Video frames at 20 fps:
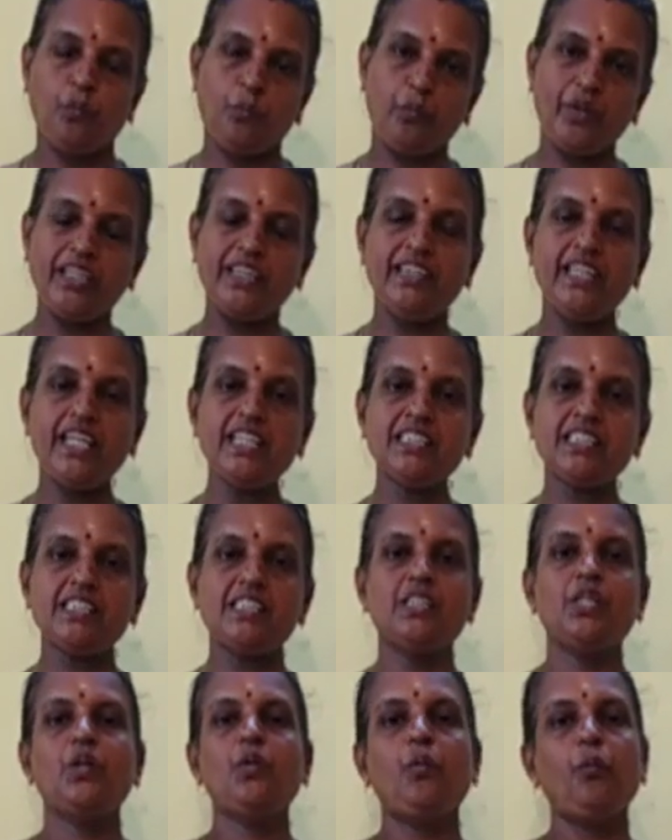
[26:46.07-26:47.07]
With
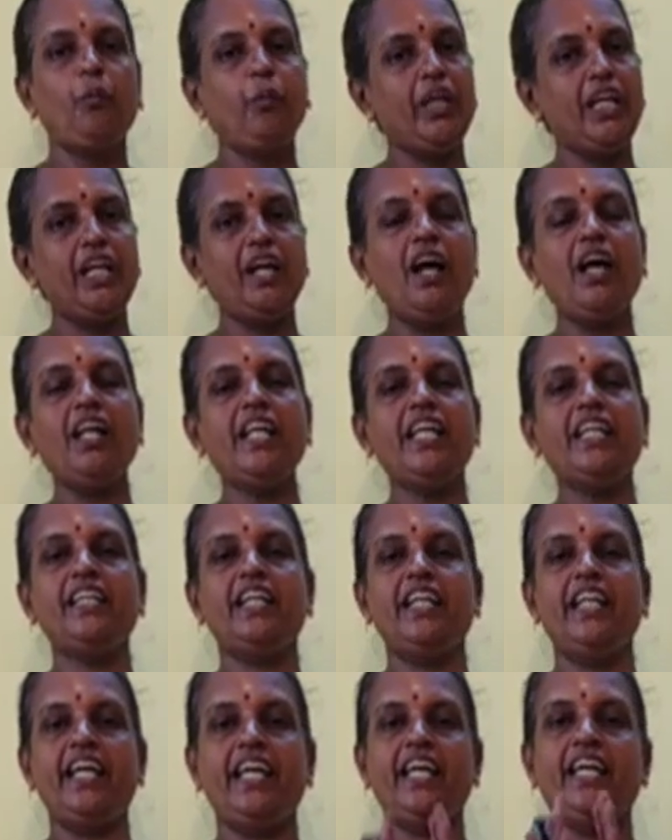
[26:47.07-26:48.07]
this, we call it
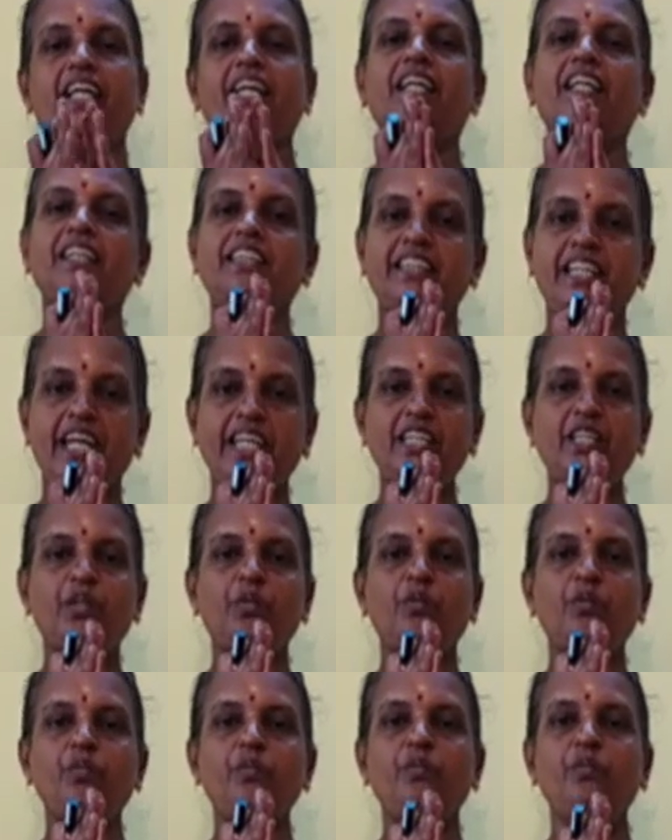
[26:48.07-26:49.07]
a day. Thank
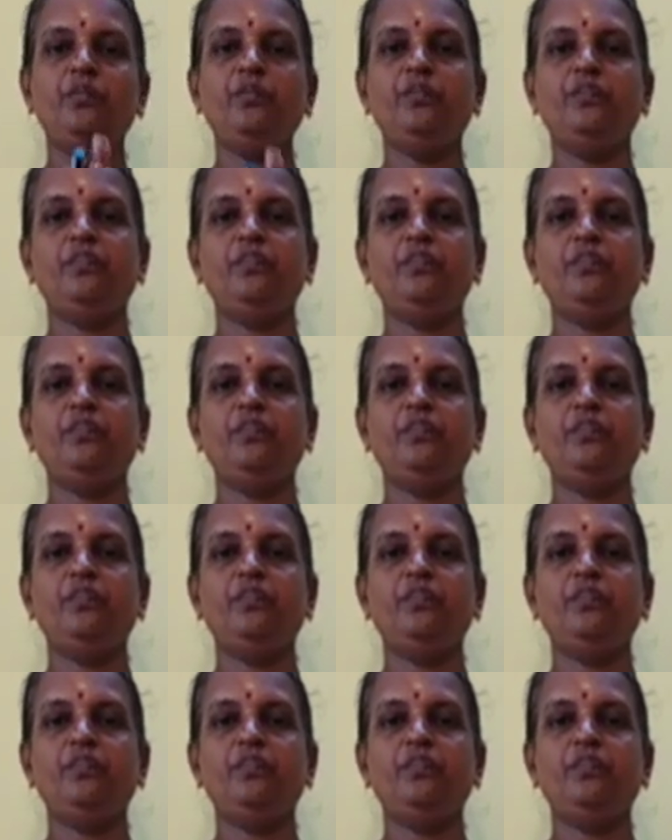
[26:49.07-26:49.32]
you.